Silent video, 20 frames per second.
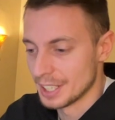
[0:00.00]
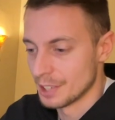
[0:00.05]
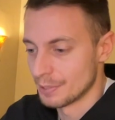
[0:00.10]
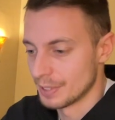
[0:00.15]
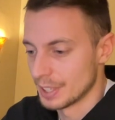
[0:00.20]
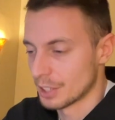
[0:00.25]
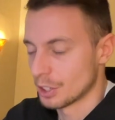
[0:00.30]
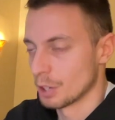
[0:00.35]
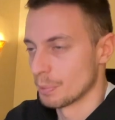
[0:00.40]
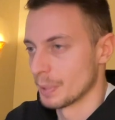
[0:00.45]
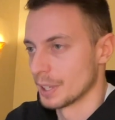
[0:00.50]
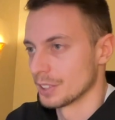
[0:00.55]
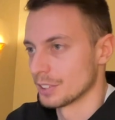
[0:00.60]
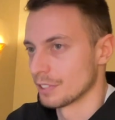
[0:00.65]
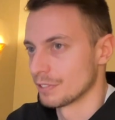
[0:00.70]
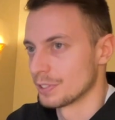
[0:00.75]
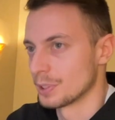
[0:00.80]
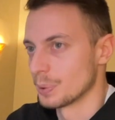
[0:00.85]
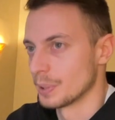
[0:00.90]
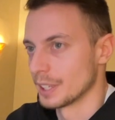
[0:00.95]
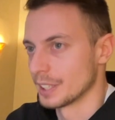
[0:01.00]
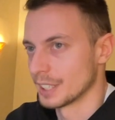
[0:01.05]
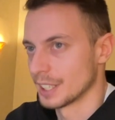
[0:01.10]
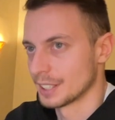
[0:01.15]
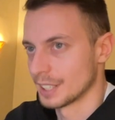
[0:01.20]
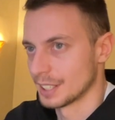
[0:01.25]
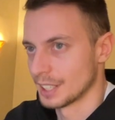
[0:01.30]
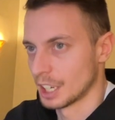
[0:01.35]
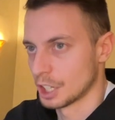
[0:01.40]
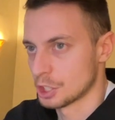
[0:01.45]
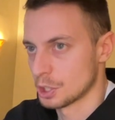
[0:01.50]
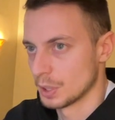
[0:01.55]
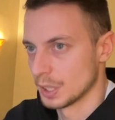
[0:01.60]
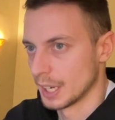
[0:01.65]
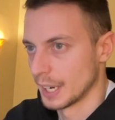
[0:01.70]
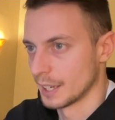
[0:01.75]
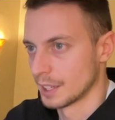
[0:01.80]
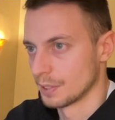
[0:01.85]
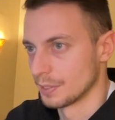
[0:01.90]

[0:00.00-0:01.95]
recommend of doing that and actually like